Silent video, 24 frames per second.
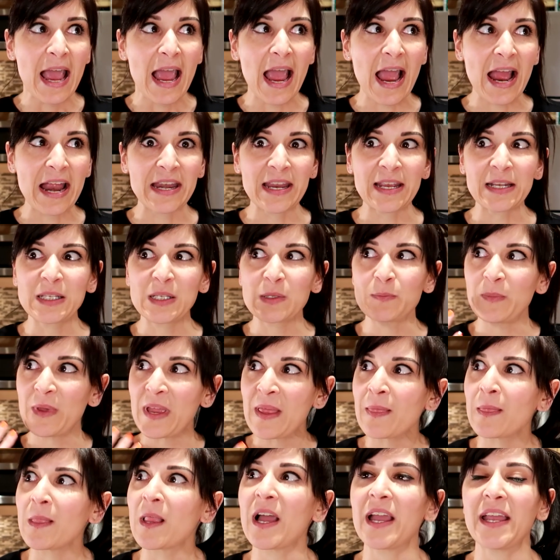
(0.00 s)
And it's
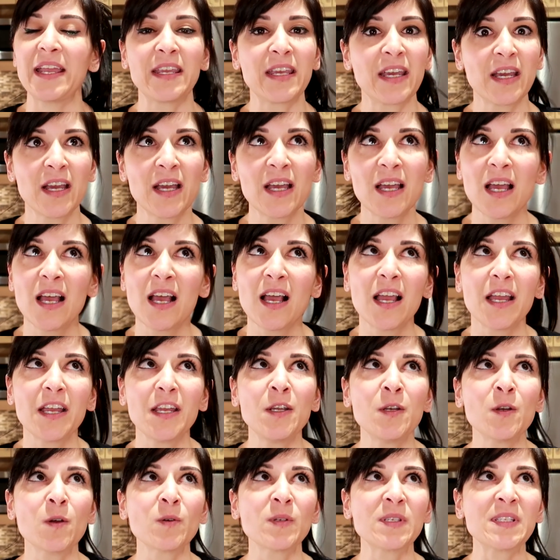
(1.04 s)
been like,
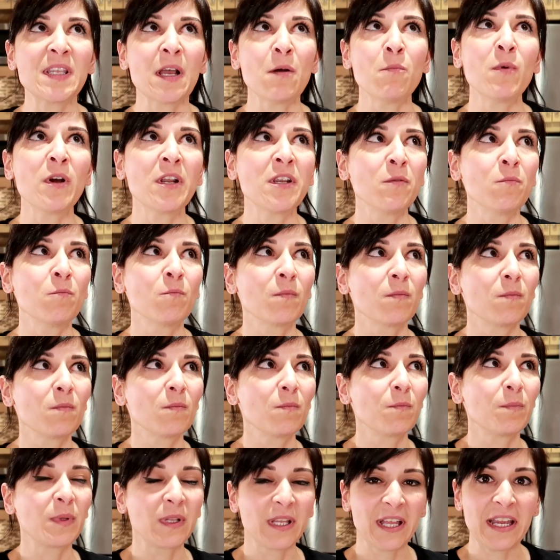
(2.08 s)
you know, someone
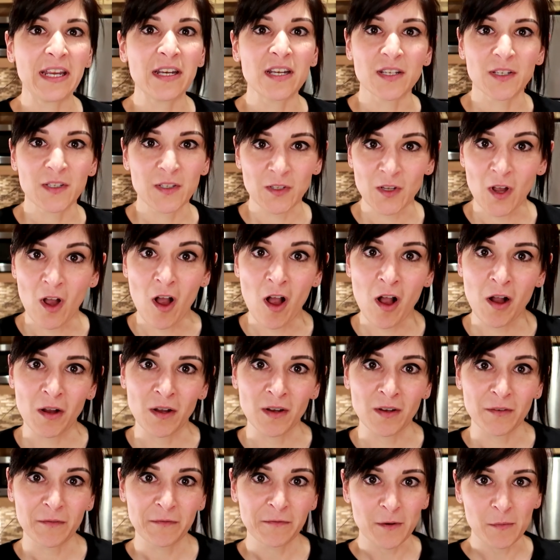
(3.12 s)
played a
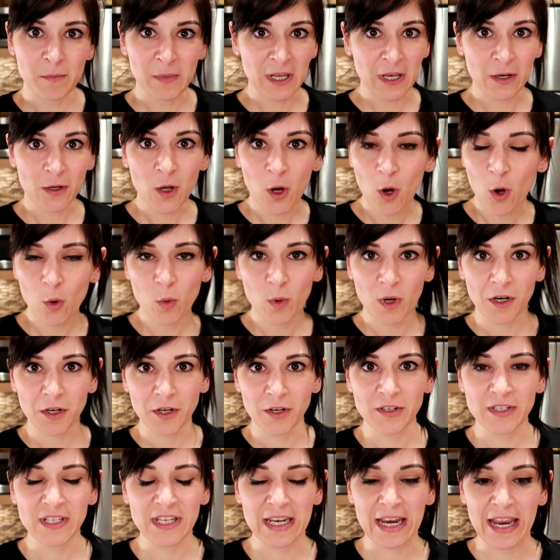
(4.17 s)
song for me, a
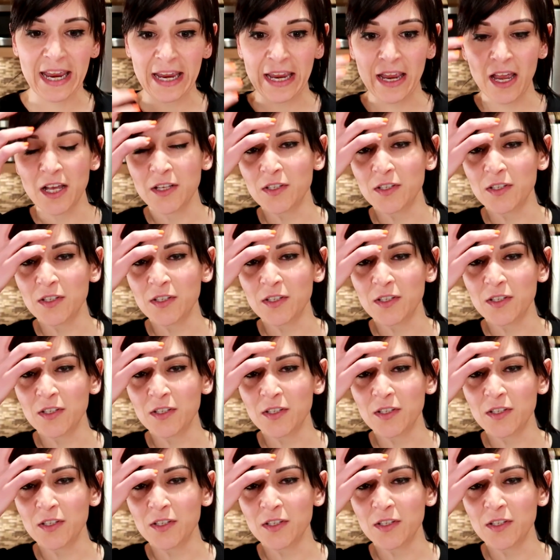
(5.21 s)
coworker today,